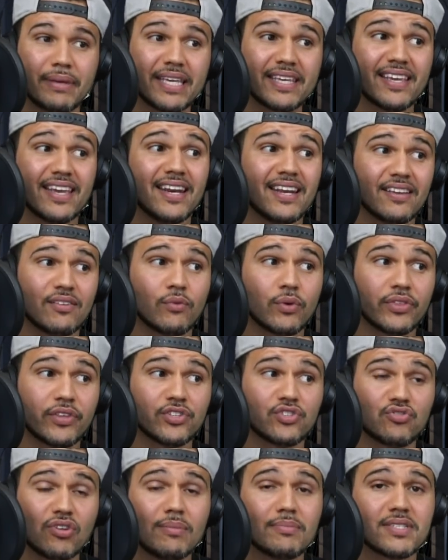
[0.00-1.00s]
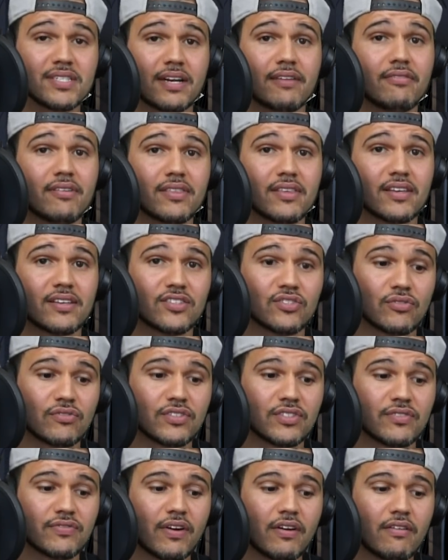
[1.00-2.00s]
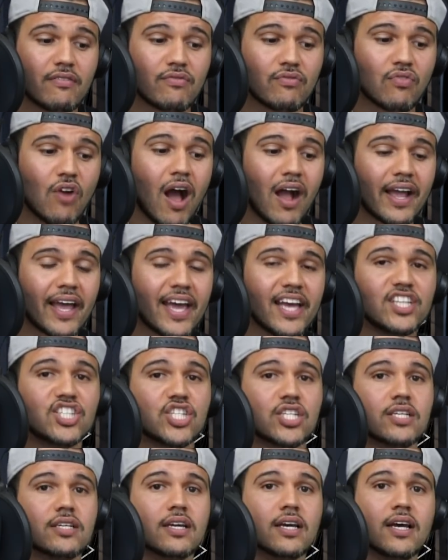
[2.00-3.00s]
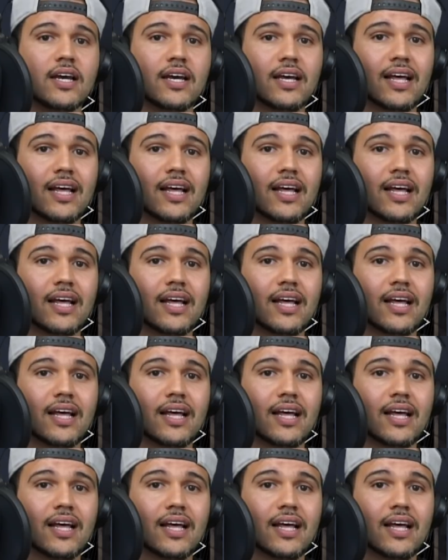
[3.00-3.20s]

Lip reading: beginning with the drums and everything. So it's very rock edgy.